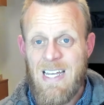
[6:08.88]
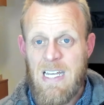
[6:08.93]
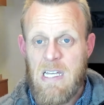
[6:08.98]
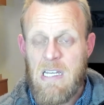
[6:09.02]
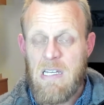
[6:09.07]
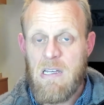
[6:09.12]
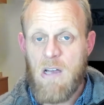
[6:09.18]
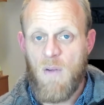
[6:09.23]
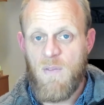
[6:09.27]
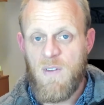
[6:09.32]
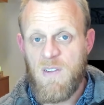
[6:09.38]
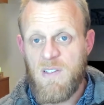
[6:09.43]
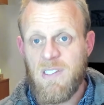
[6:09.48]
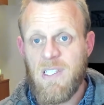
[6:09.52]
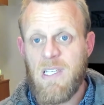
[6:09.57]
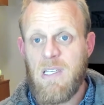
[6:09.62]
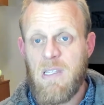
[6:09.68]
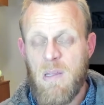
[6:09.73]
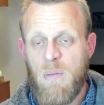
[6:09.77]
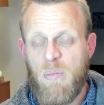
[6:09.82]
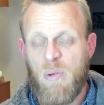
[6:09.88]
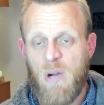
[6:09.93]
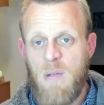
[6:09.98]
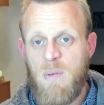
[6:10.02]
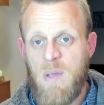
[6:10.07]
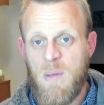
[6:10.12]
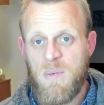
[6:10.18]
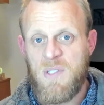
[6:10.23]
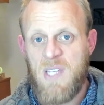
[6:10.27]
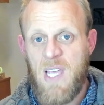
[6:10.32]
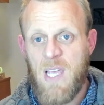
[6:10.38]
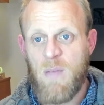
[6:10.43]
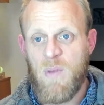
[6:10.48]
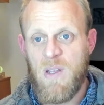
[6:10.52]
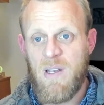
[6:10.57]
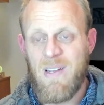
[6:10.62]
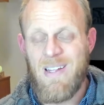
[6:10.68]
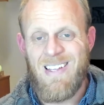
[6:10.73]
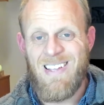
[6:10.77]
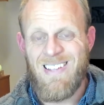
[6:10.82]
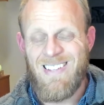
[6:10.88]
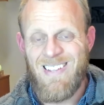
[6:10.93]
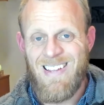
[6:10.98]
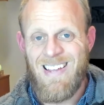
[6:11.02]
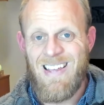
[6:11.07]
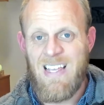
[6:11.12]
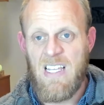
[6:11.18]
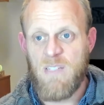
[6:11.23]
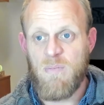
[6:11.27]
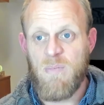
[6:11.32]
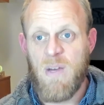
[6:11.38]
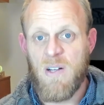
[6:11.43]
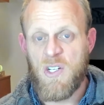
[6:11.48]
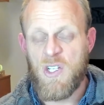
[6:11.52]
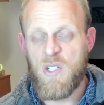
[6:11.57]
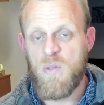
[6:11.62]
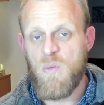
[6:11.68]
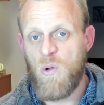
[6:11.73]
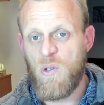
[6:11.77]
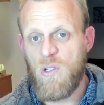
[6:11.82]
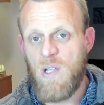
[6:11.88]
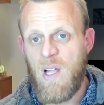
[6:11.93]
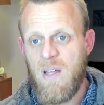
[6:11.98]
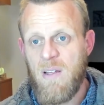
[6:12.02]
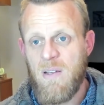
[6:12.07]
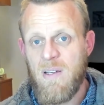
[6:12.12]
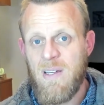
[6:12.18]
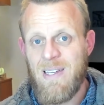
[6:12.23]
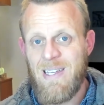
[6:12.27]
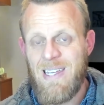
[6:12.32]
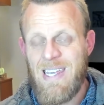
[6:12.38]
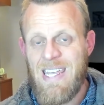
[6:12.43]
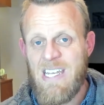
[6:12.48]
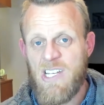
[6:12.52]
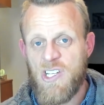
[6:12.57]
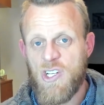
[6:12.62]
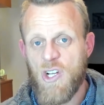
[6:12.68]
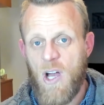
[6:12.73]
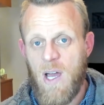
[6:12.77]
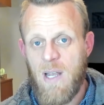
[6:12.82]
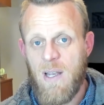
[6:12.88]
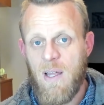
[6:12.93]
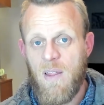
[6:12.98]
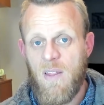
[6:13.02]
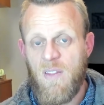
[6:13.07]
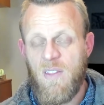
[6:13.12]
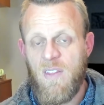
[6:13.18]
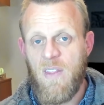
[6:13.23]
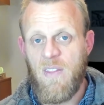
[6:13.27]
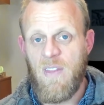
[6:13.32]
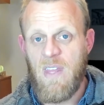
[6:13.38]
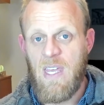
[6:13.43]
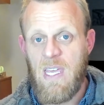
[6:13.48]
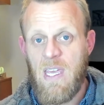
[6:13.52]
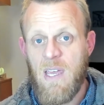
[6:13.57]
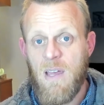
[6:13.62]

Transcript: Obviously, the premium segment is much smaller in China than the